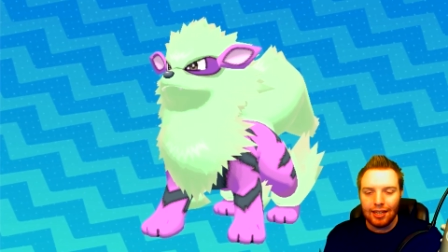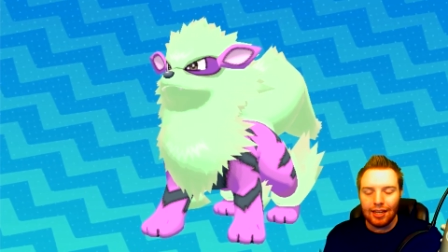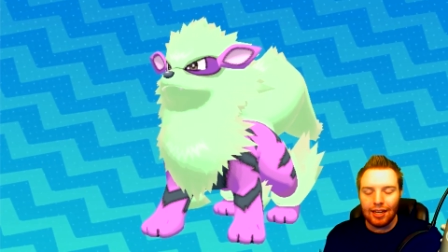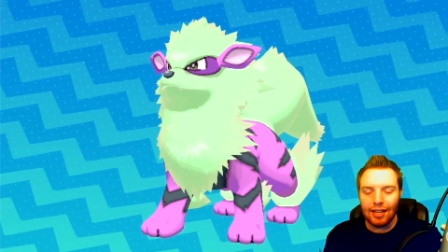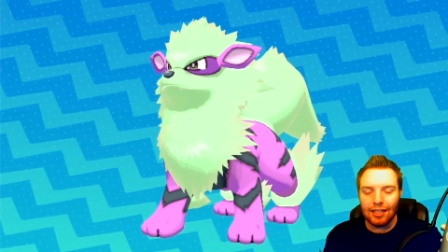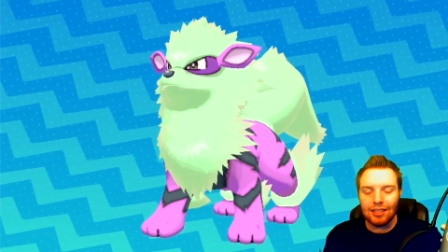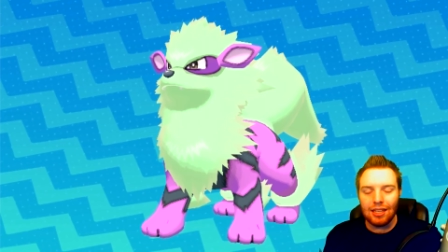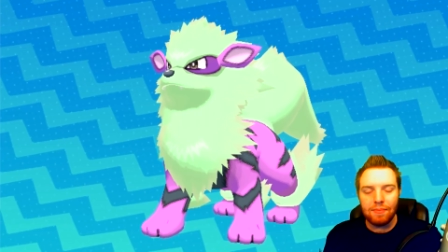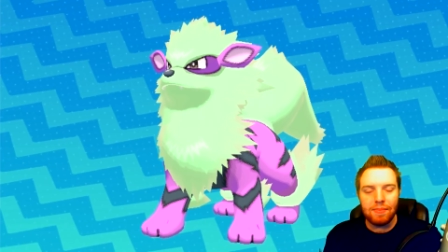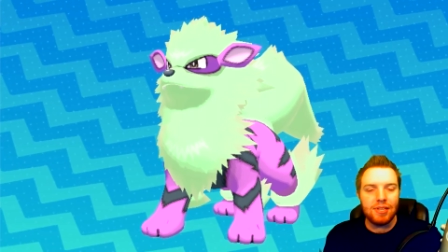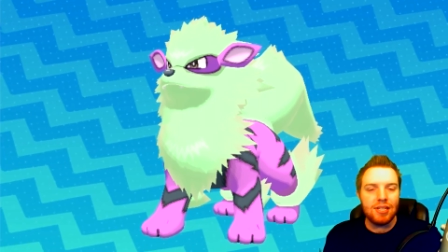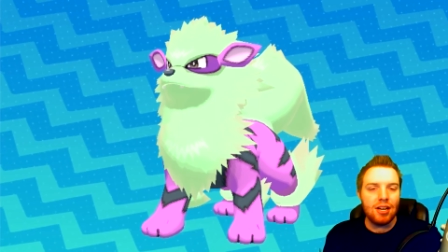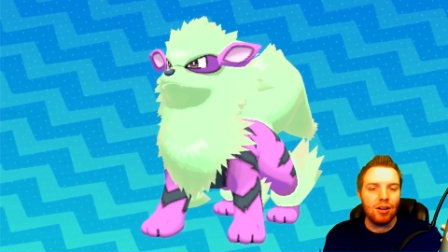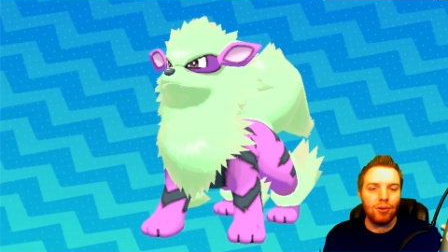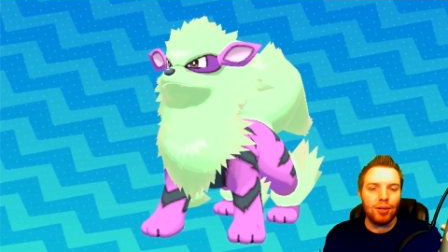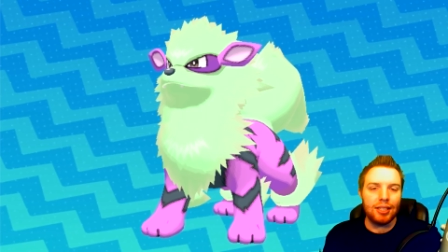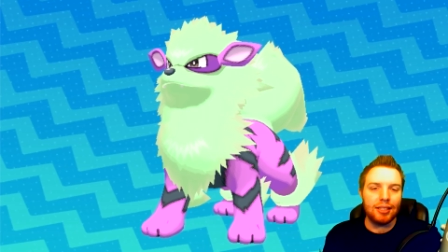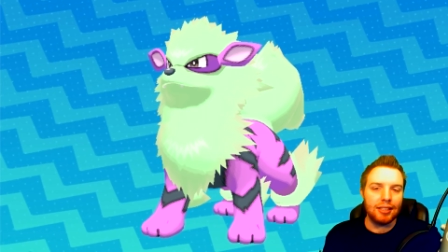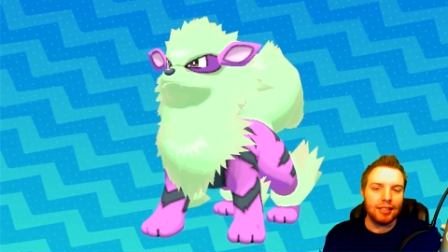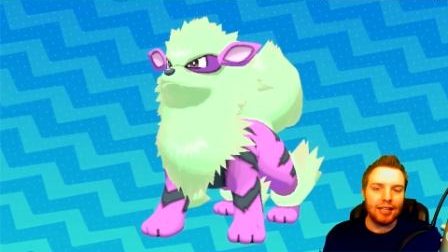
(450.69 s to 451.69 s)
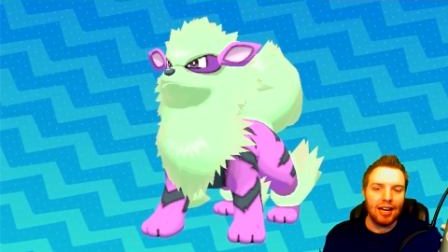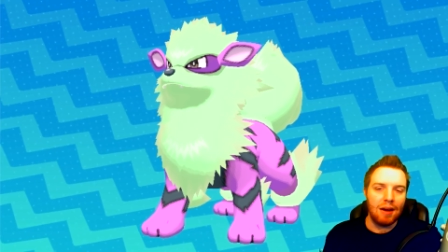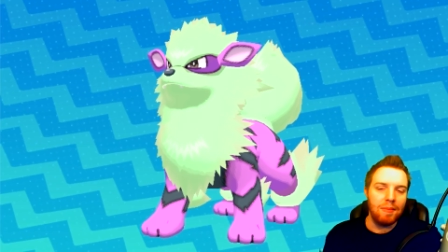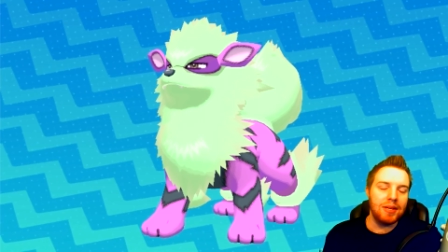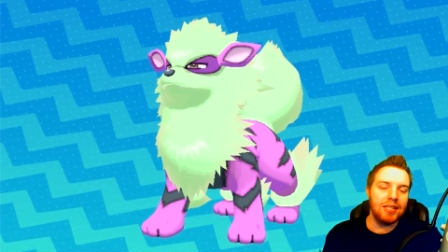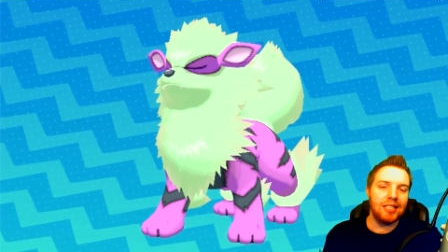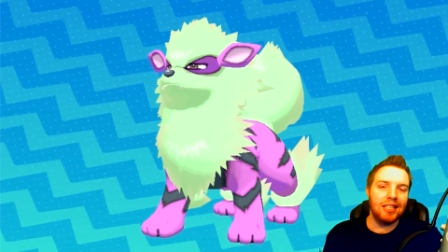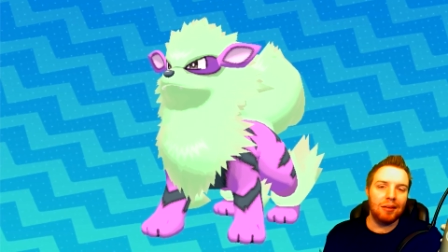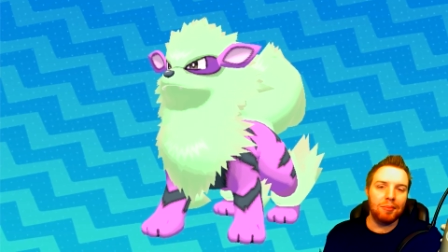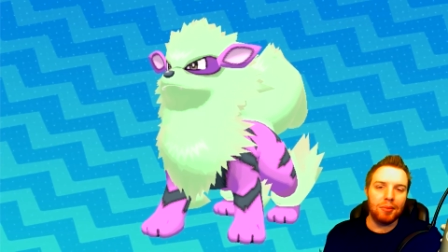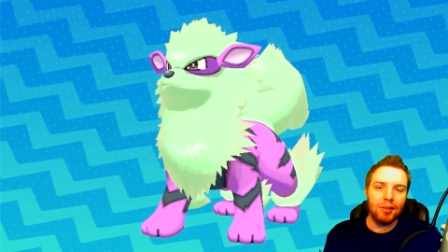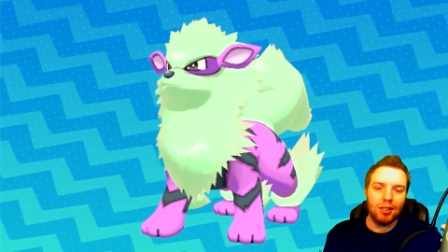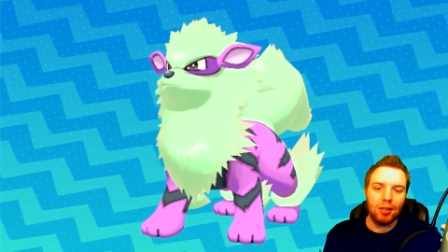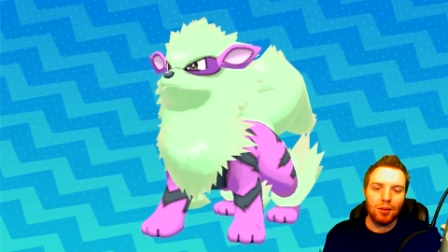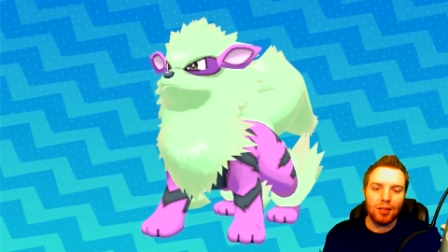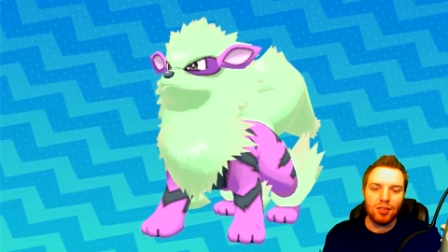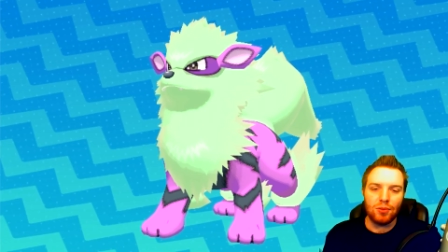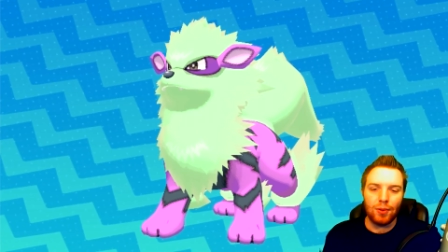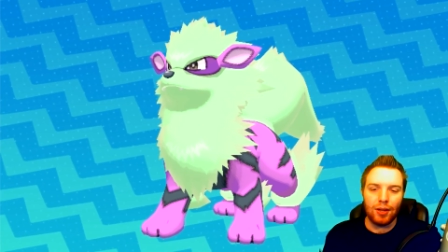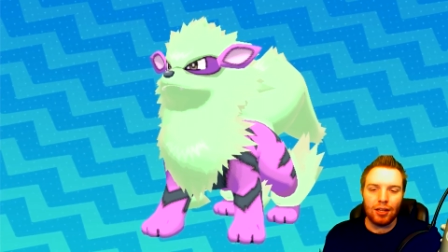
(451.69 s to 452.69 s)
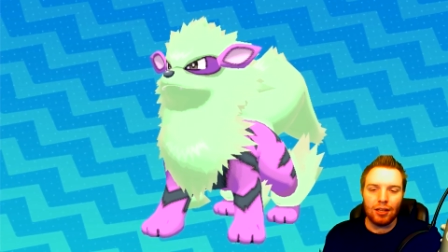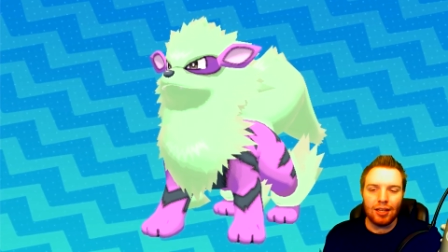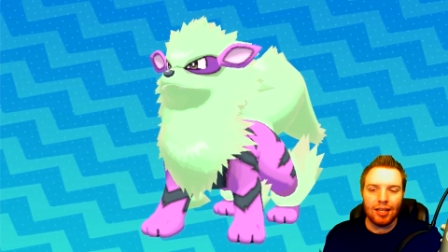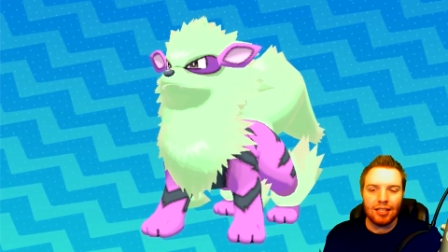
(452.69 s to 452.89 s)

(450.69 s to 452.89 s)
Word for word: uh, let me know in the comments down below as well.